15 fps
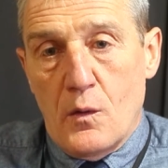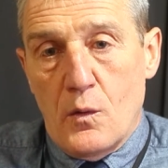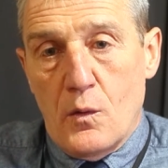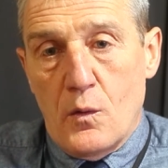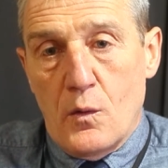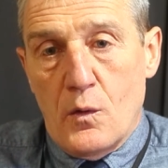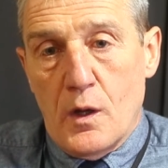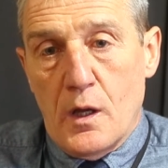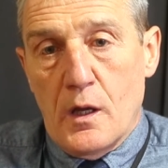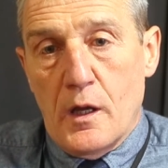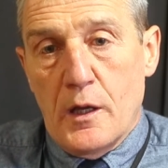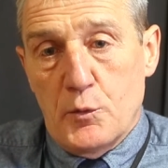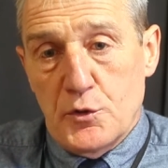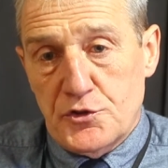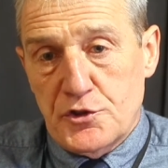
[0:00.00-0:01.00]

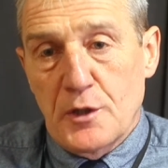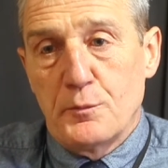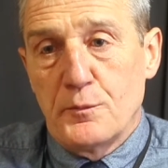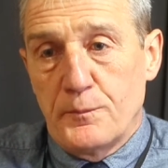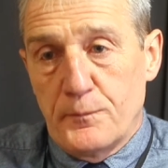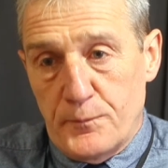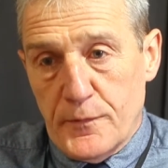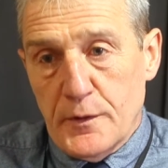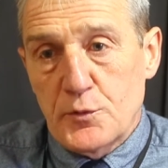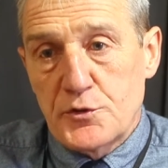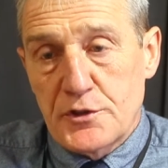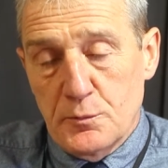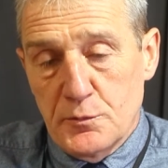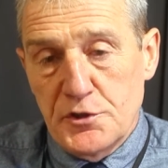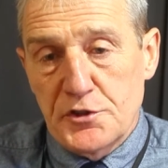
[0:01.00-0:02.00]
It was
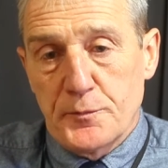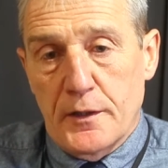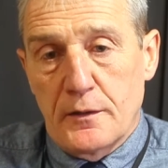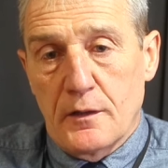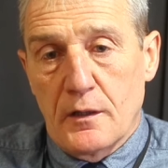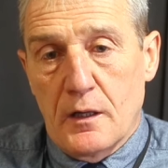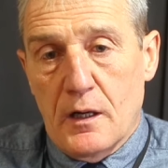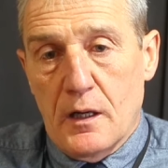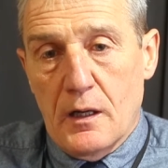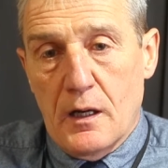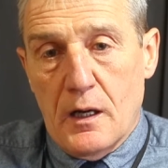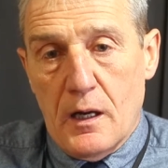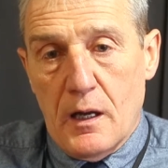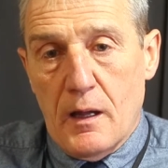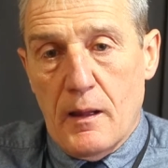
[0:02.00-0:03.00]
Jim Leishman.
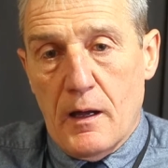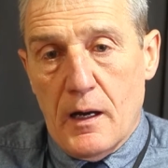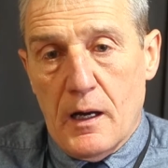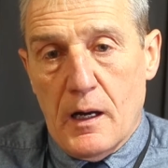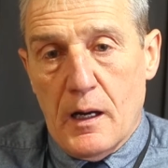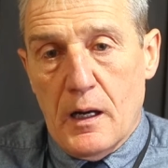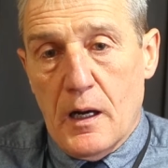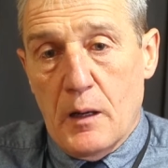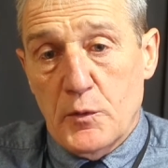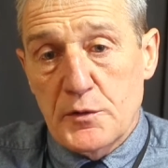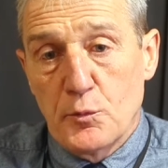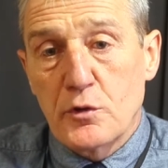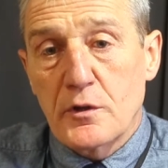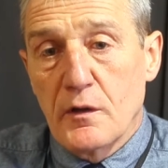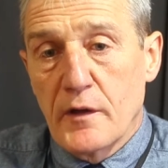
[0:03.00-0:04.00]
I was
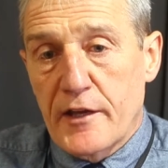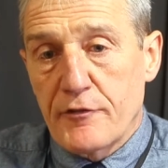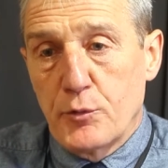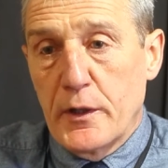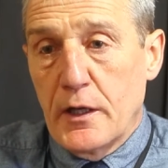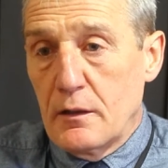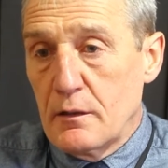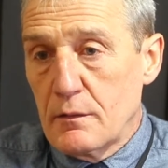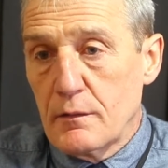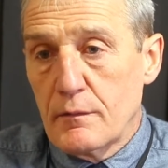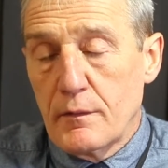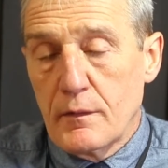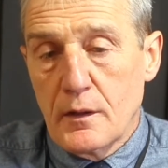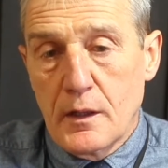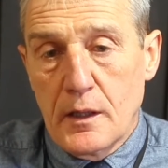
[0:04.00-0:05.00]
more a left winger,
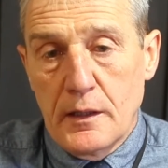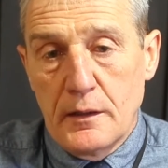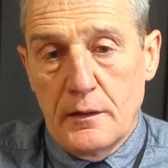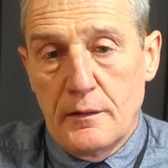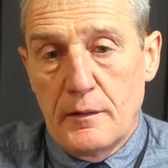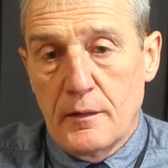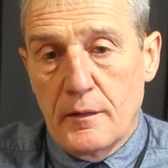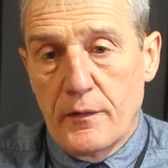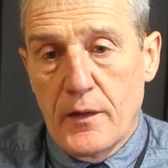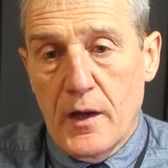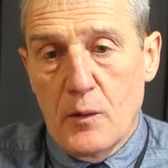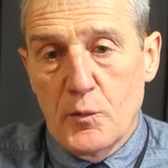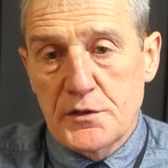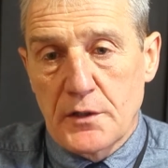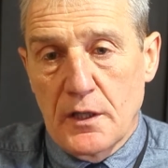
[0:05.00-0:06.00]
and
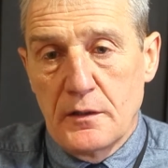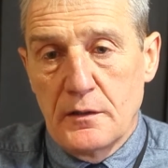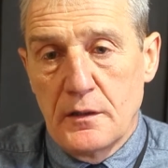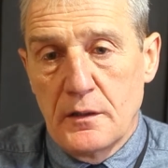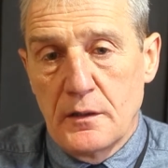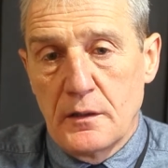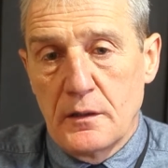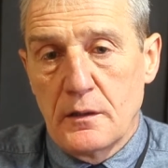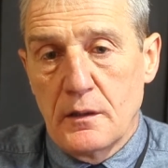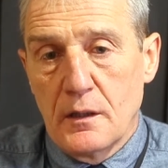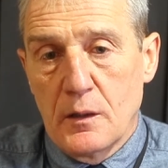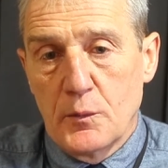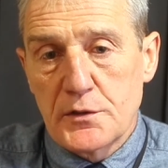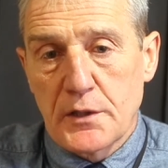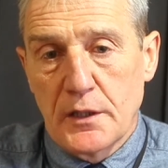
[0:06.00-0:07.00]
that was
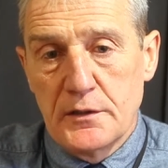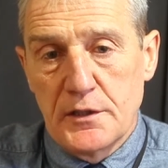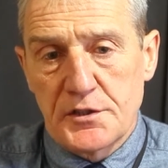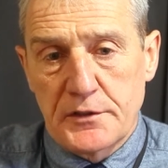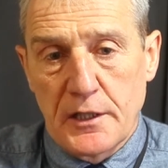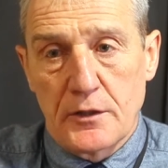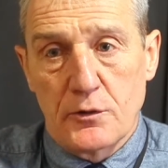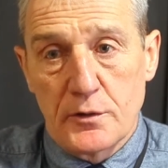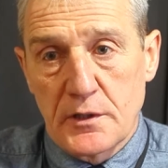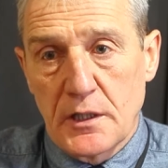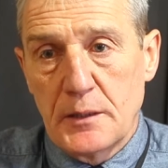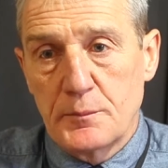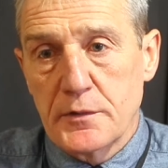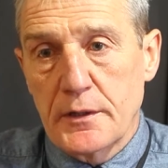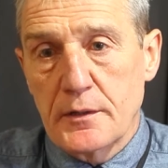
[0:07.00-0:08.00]
I was kind of
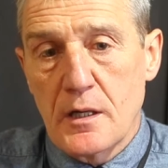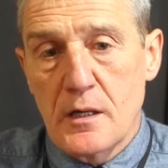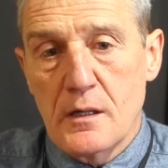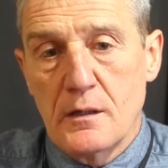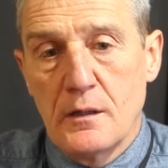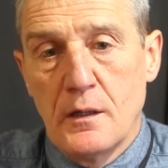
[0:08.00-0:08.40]
stereotyped like that.